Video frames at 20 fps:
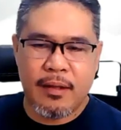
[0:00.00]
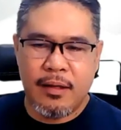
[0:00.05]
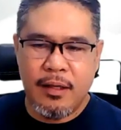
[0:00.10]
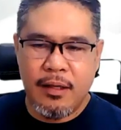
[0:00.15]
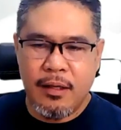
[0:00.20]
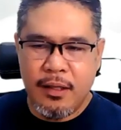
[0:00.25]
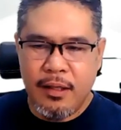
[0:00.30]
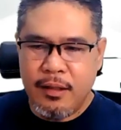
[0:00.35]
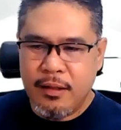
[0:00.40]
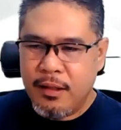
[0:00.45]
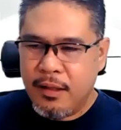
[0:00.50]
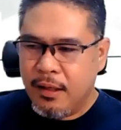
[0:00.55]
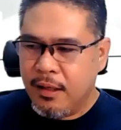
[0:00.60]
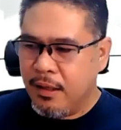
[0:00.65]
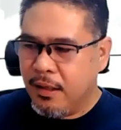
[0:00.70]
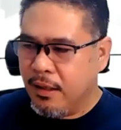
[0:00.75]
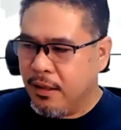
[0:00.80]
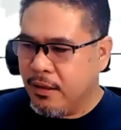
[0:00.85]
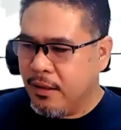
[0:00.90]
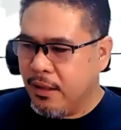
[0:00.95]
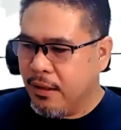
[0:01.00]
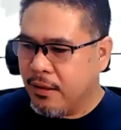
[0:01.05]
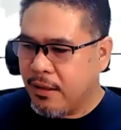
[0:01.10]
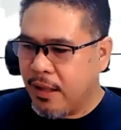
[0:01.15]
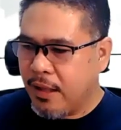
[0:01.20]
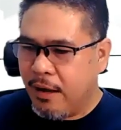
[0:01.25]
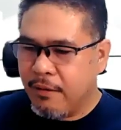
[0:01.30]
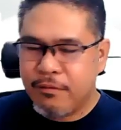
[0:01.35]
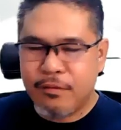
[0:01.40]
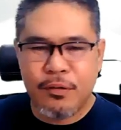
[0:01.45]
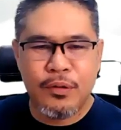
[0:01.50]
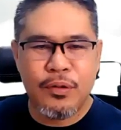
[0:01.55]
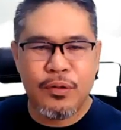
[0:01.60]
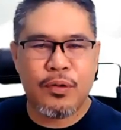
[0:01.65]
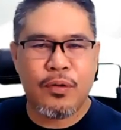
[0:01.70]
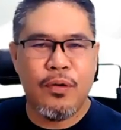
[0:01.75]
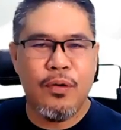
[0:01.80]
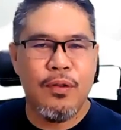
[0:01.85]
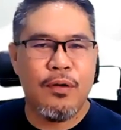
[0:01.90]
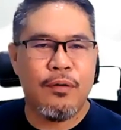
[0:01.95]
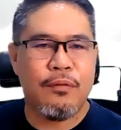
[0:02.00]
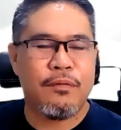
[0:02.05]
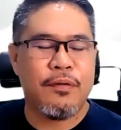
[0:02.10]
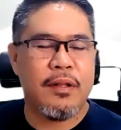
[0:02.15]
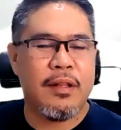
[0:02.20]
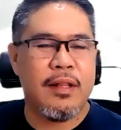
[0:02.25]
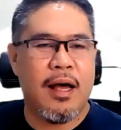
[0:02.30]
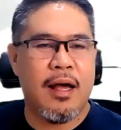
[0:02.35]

He didn't have control over